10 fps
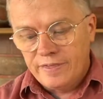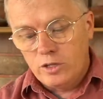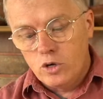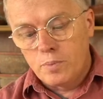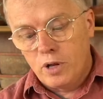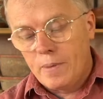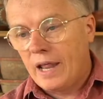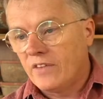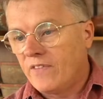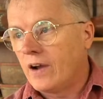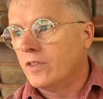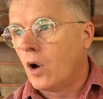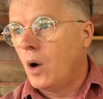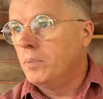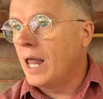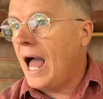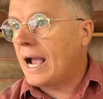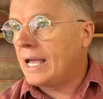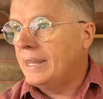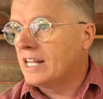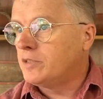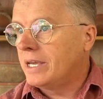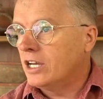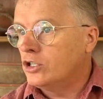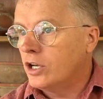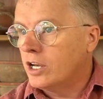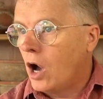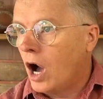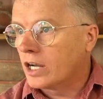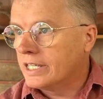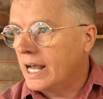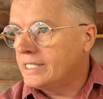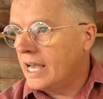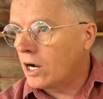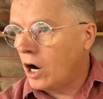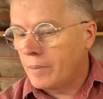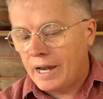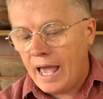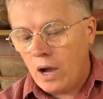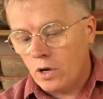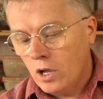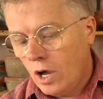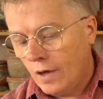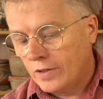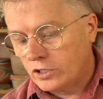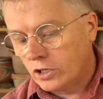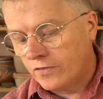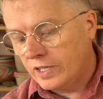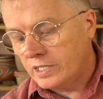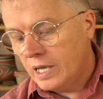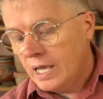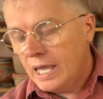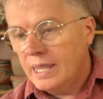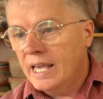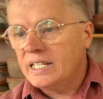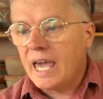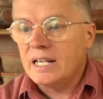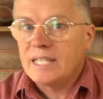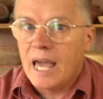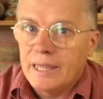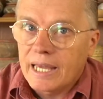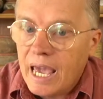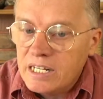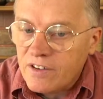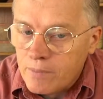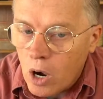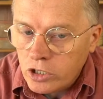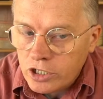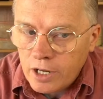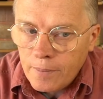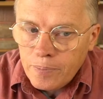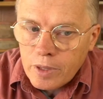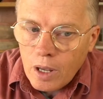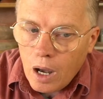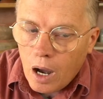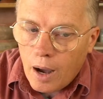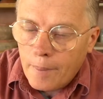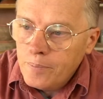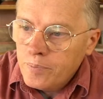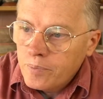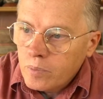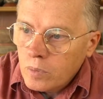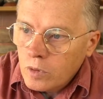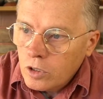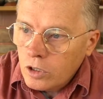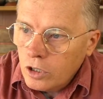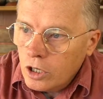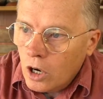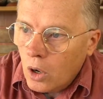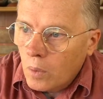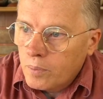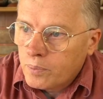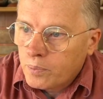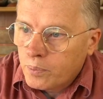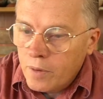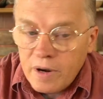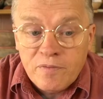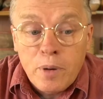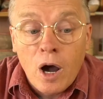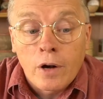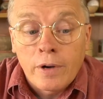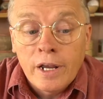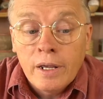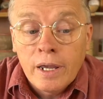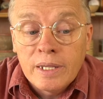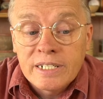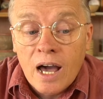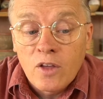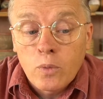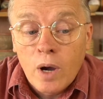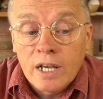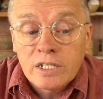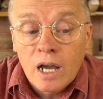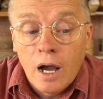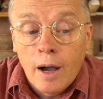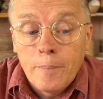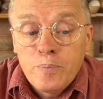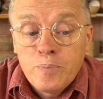you can pull them out of the fire and they're all black. And that's because you didn't oxidize that carbon out on the surface. In this case, and in the case of most, um, you know, primitive pottery in the Southwest, um,